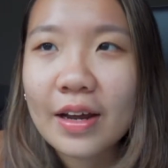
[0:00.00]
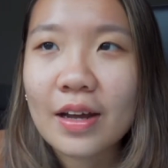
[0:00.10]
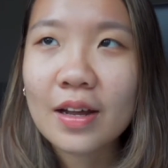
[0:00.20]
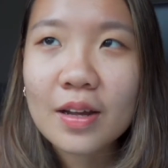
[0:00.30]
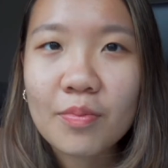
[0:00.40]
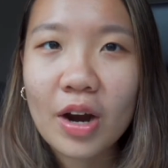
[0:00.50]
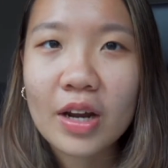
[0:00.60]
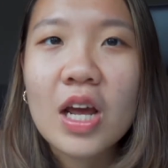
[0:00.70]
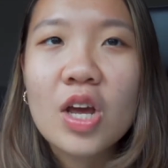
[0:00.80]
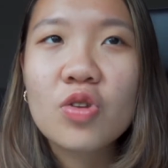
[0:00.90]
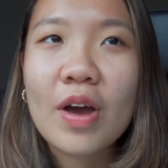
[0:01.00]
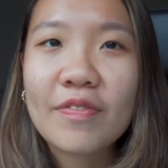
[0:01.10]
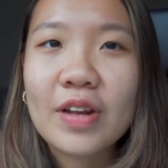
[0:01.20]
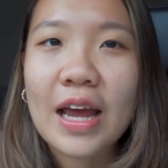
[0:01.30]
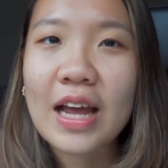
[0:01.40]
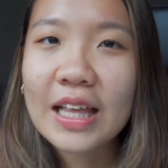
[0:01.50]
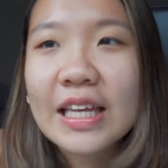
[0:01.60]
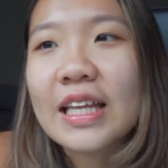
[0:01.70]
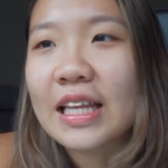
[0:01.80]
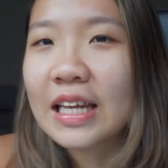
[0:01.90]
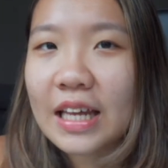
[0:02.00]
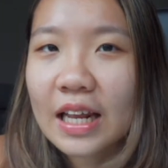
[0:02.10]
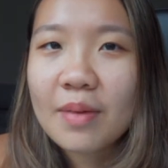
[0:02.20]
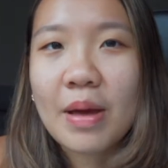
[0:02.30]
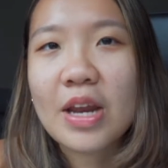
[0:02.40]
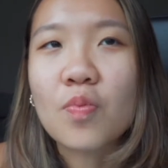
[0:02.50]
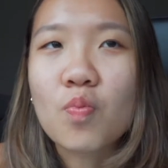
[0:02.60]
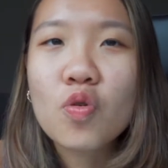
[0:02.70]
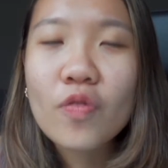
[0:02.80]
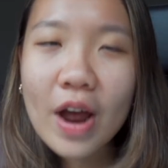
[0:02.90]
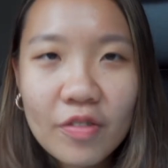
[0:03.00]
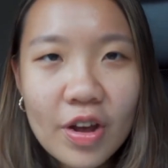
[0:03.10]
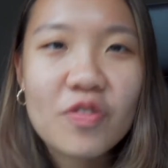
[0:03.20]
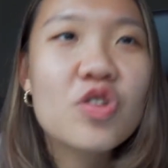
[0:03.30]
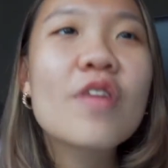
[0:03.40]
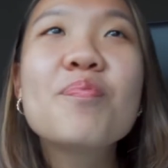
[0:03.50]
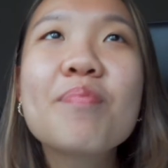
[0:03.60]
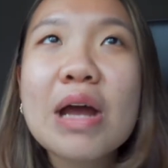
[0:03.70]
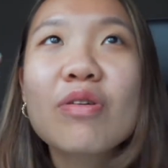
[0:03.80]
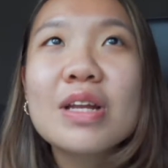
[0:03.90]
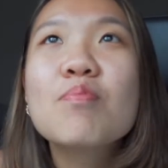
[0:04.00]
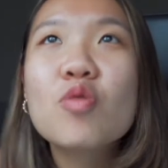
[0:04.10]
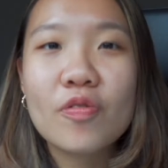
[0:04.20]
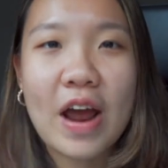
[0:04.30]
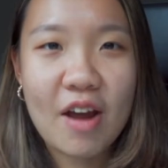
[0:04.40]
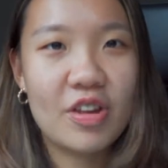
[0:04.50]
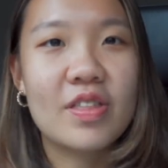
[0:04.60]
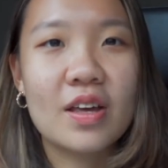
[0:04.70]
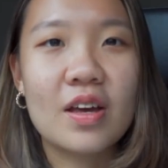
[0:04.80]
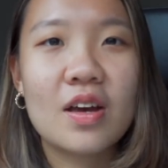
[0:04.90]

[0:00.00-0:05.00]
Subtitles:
a clip, right, you have to like cut it, delete the clip, and then you move you have to manually move everything.